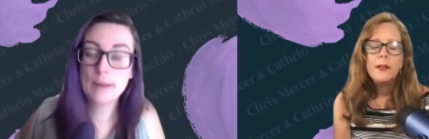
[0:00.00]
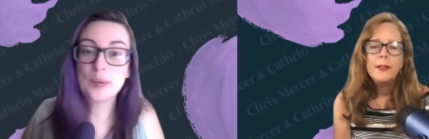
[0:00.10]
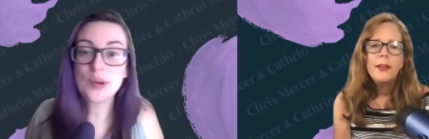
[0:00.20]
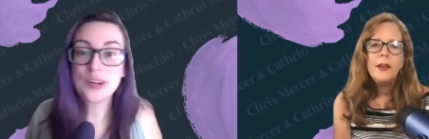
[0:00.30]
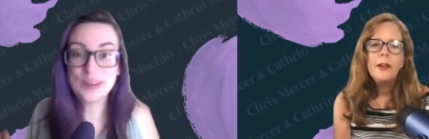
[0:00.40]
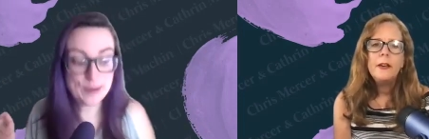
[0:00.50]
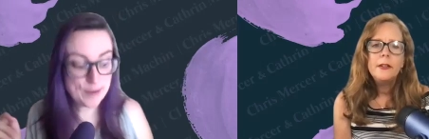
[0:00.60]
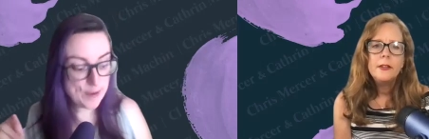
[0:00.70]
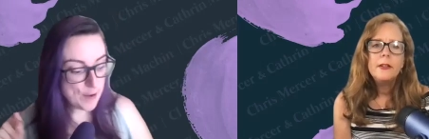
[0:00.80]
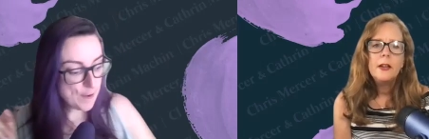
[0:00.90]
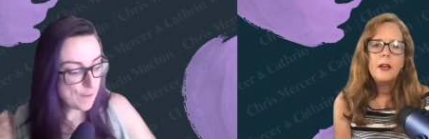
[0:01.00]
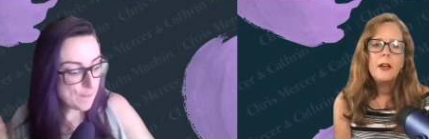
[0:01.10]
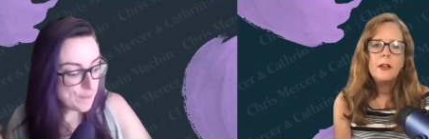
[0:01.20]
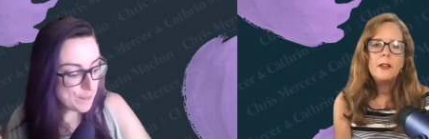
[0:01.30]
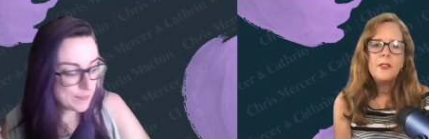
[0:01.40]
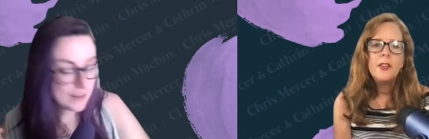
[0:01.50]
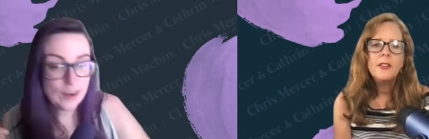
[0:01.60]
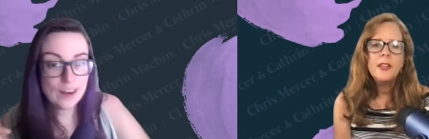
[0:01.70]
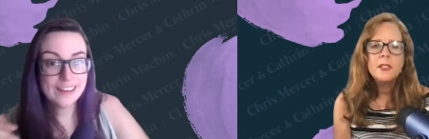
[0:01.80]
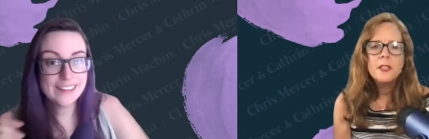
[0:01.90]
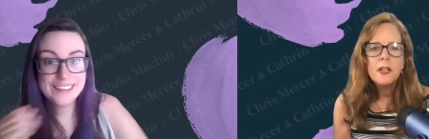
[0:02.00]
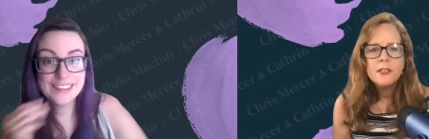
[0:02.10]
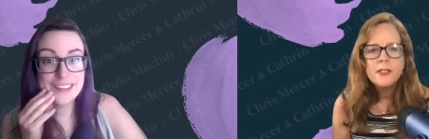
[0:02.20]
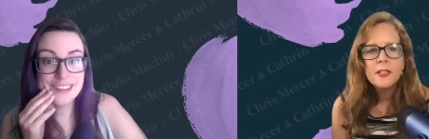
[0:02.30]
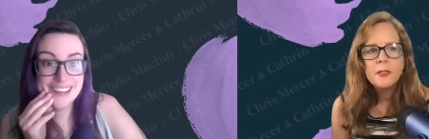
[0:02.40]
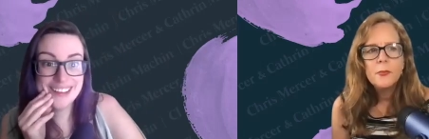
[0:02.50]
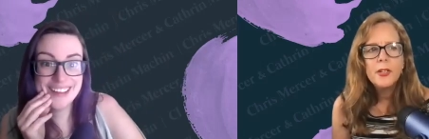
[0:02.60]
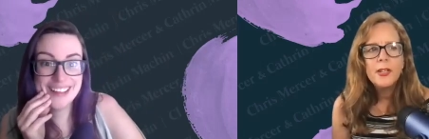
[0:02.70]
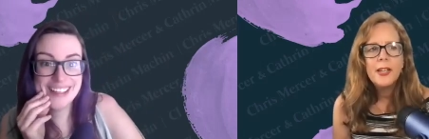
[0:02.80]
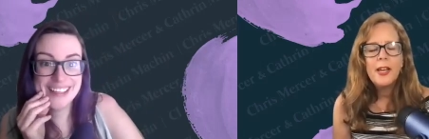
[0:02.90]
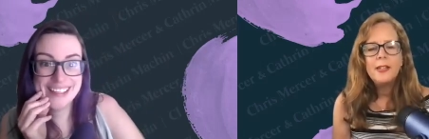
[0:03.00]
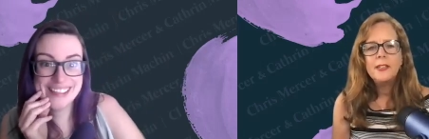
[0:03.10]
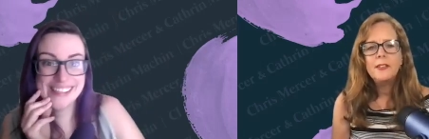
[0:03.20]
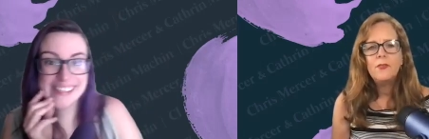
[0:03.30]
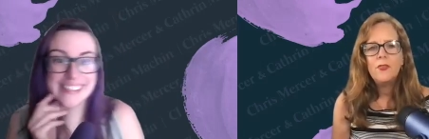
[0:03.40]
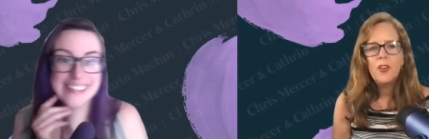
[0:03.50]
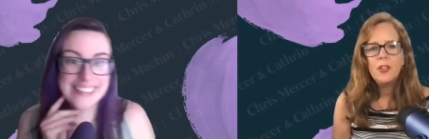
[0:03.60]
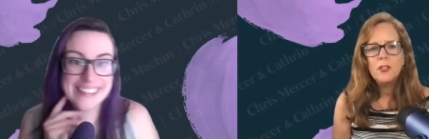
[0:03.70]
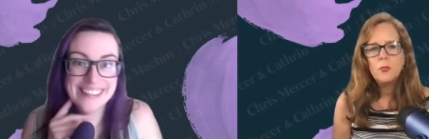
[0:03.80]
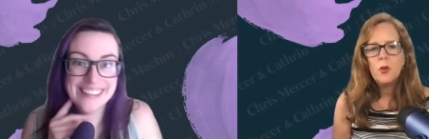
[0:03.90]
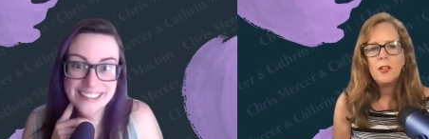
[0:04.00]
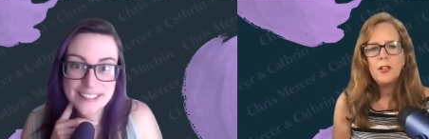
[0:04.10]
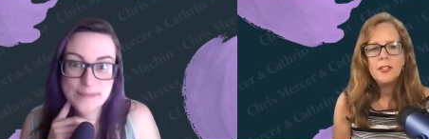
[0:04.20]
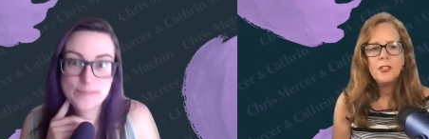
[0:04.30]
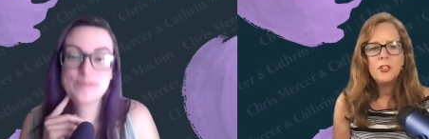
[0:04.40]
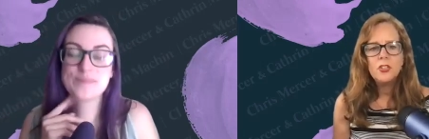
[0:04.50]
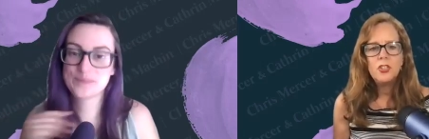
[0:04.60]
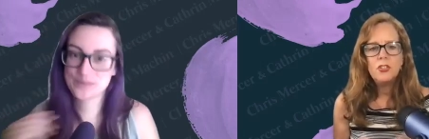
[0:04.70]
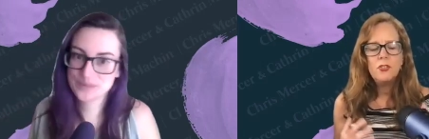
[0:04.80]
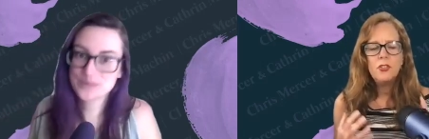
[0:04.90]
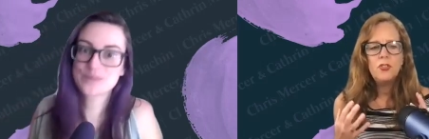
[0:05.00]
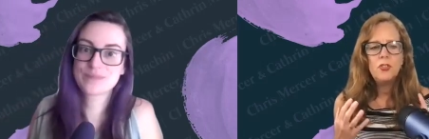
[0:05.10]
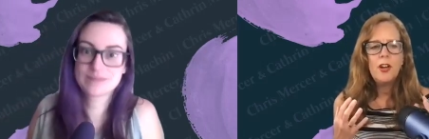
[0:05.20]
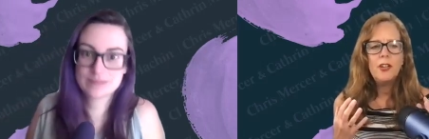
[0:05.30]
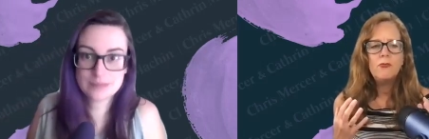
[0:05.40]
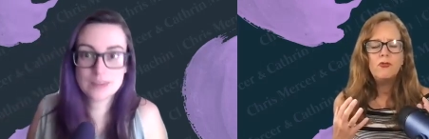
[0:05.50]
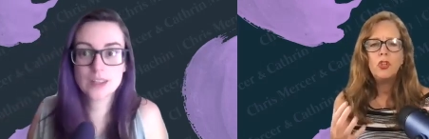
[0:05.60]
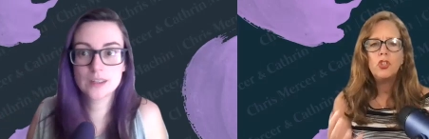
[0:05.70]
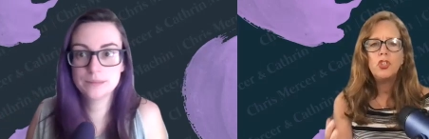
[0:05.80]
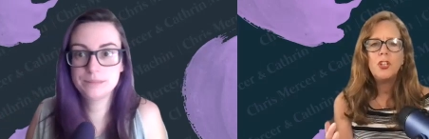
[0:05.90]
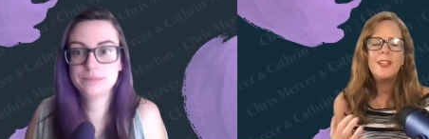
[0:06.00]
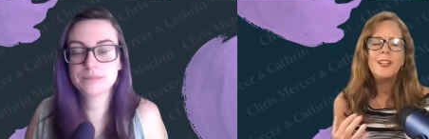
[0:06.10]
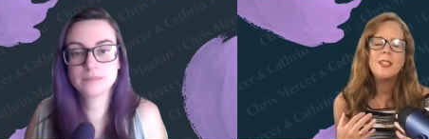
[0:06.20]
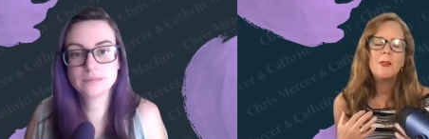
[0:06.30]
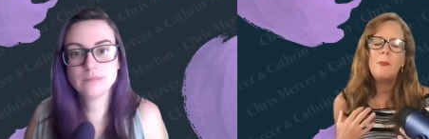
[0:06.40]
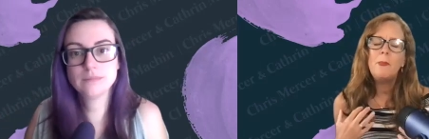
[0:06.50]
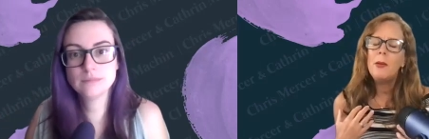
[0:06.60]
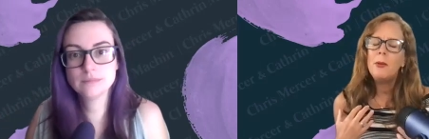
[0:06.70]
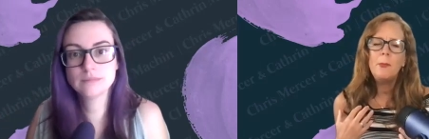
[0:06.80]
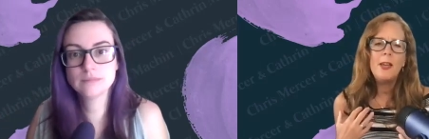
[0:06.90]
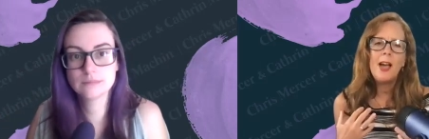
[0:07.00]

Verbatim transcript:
Speaker 1: but yeah. I think that's a, that's a big learning thing as well, like because you you're trying to rush, and it's a, maybe a bit.